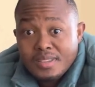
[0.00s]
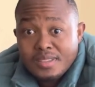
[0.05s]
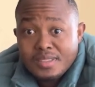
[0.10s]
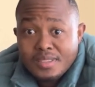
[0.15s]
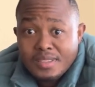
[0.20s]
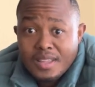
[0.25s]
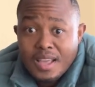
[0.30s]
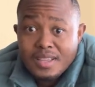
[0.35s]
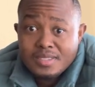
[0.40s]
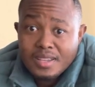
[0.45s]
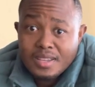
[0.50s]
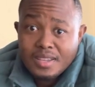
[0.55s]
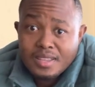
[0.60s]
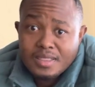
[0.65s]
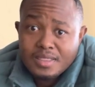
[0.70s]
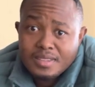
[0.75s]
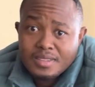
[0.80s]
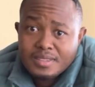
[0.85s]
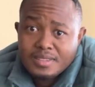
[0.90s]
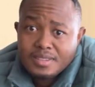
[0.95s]
That's it.
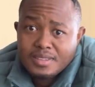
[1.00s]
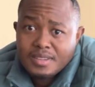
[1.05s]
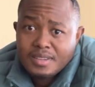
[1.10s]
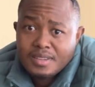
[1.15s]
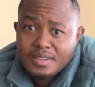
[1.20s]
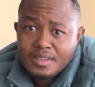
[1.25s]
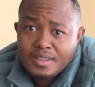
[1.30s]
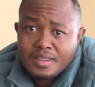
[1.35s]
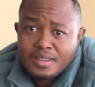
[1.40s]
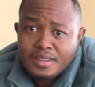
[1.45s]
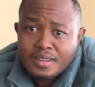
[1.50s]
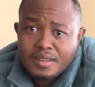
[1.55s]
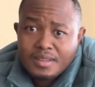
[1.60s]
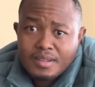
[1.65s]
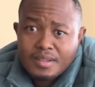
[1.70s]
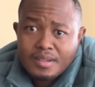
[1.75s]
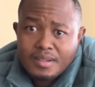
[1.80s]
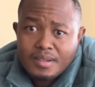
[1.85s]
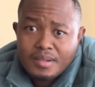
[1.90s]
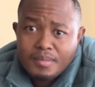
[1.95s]

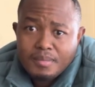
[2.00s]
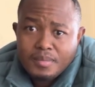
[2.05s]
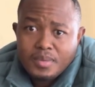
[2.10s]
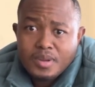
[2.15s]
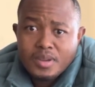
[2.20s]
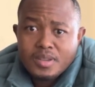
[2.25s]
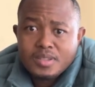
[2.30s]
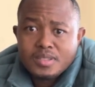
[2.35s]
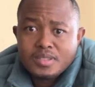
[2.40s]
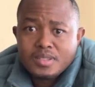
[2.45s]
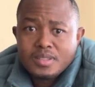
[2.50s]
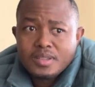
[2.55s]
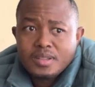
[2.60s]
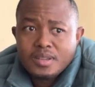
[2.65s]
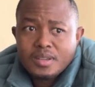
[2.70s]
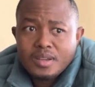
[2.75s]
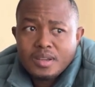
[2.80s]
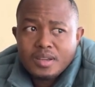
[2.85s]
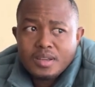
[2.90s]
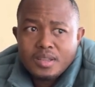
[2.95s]
Because
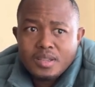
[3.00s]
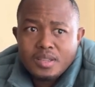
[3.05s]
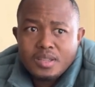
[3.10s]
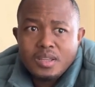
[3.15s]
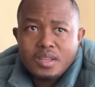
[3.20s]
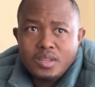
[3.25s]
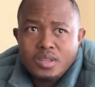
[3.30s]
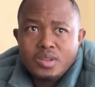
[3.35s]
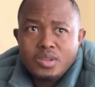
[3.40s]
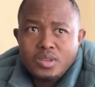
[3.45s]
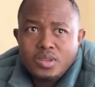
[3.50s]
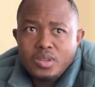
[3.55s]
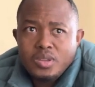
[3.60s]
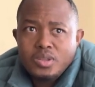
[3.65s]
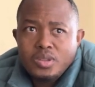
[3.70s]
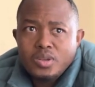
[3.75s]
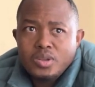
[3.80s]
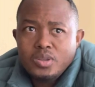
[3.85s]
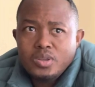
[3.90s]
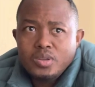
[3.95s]

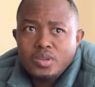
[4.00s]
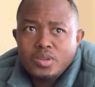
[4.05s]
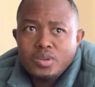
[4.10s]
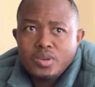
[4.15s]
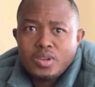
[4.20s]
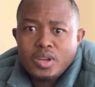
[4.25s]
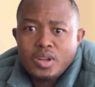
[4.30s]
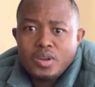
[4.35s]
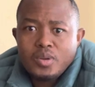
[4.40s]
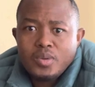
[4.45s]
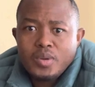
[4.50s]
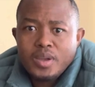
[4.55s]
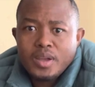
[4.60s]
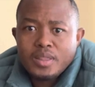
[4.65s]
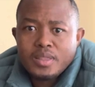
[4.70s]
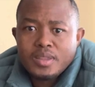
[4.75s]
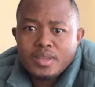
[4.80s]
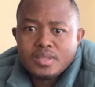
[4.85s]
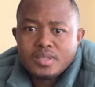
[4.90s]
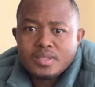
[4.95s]
you can look
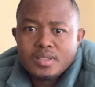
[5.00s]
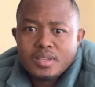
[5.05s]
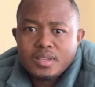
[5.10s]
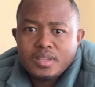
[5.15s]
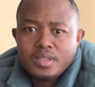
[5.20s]
at this.